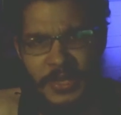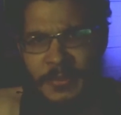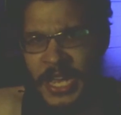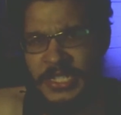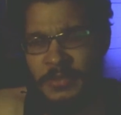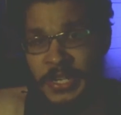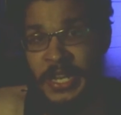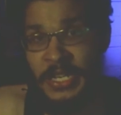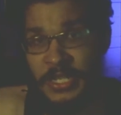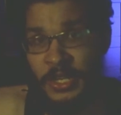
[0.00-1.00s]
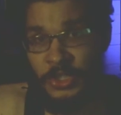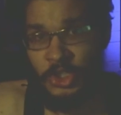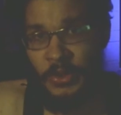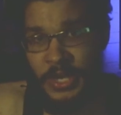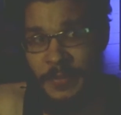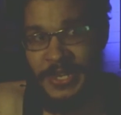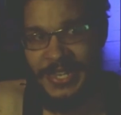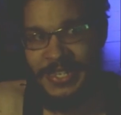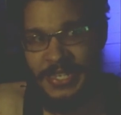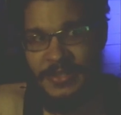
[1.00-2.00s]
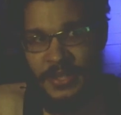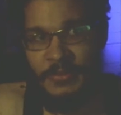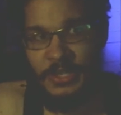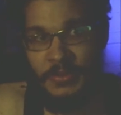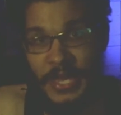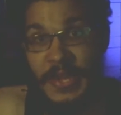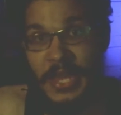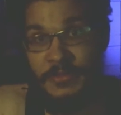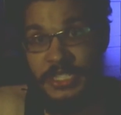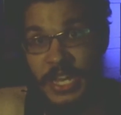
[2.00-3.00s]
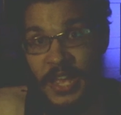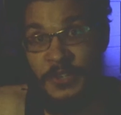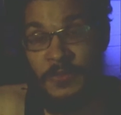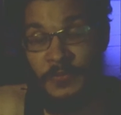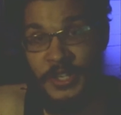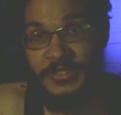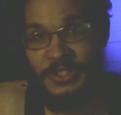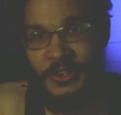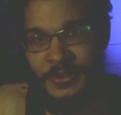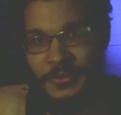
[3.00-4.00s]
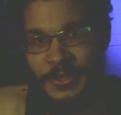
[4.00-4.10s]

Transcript: Imagine Renee Young showing up in AEW and MJF confronting her.